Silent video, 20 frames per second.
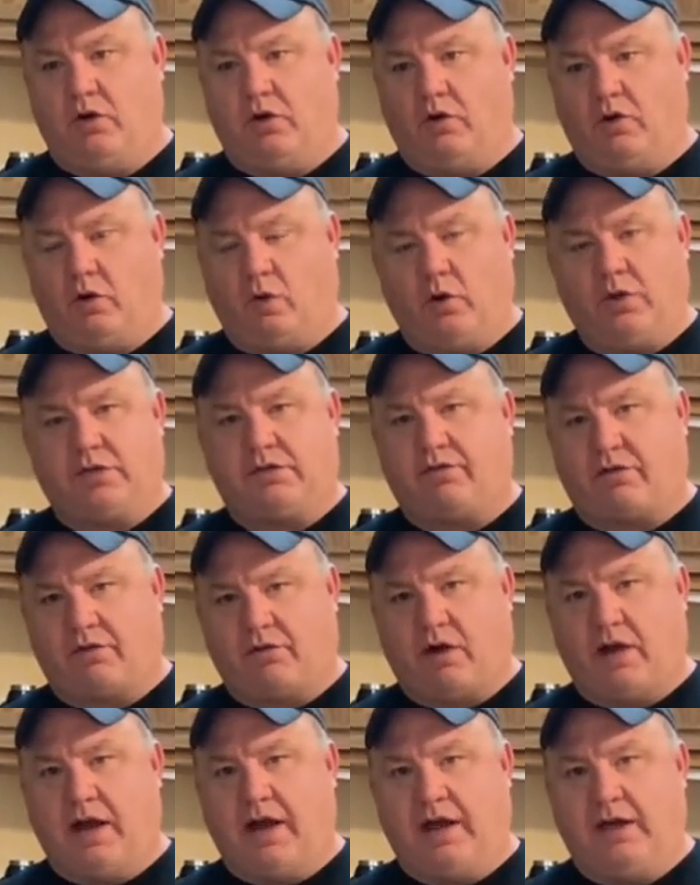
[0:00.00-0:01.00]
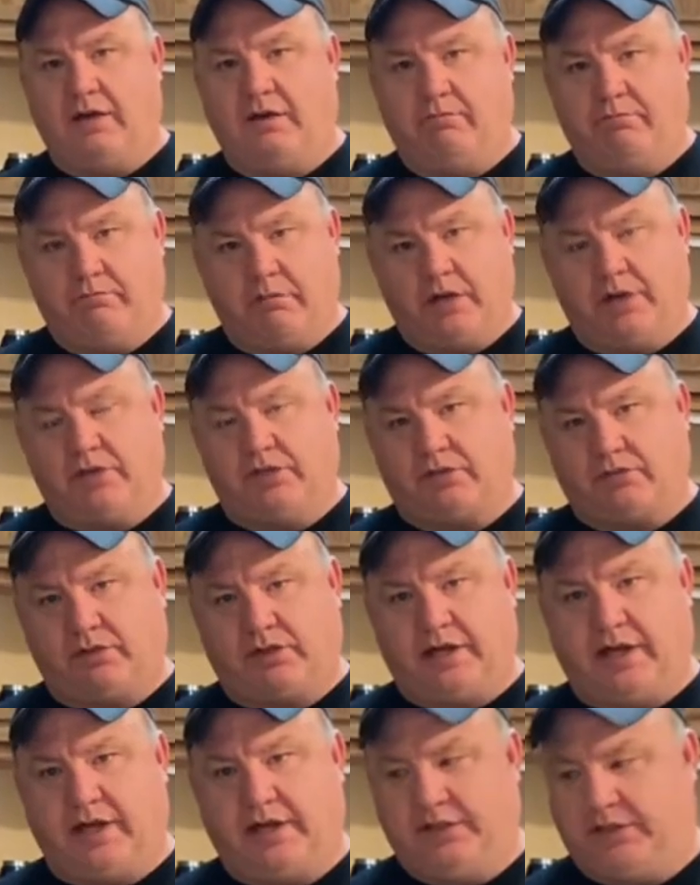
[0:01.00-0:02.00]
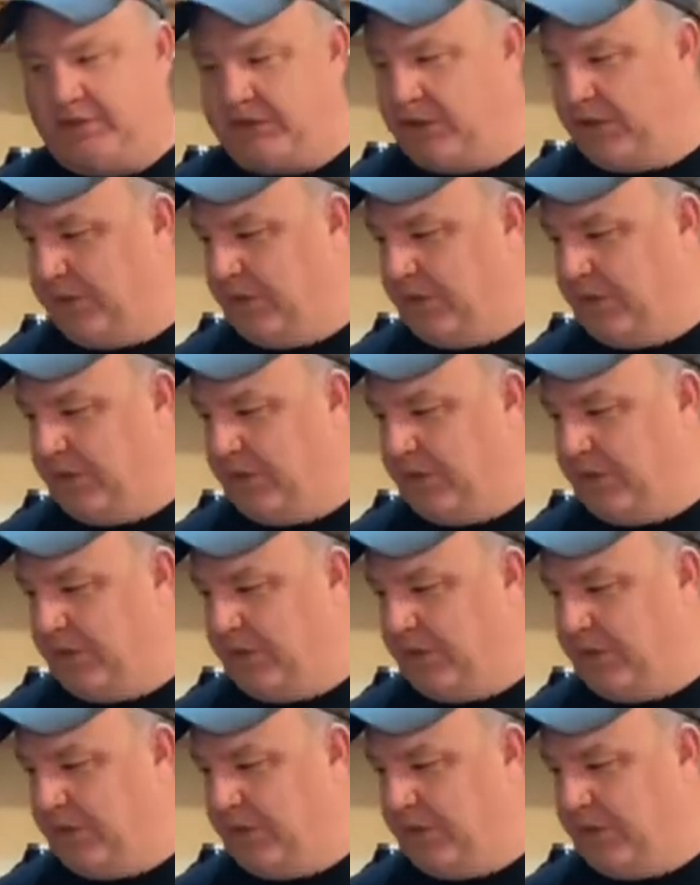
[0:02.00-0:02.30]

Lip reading: Oil is for frying, butter is for taste.